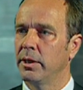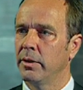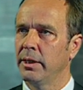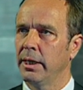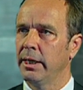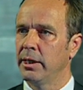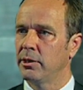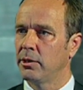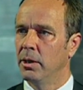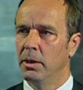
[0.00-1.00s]
So I think
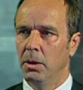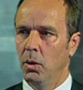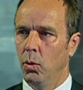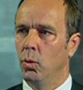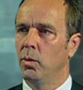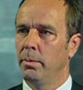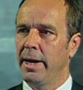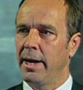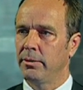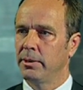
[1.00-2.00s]
it's all
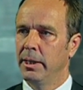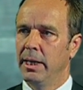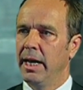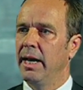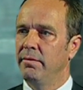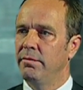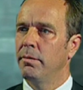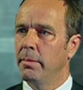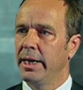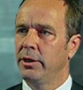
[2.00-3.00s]
about
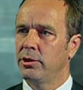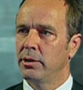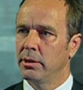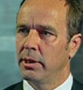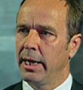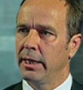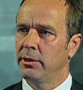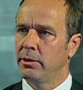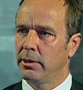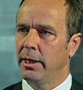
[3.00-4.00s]
information
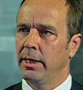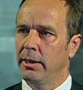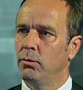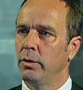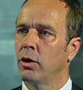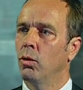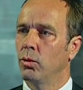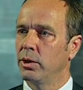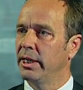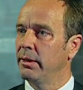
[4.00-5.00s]
and
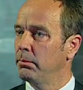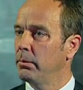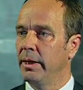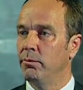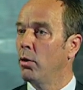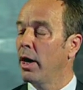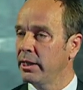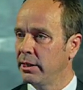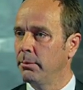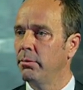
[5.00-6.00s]
recording in
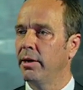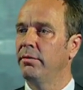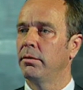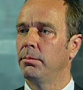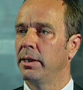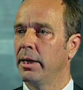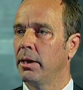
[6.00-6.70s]
writing, preferably.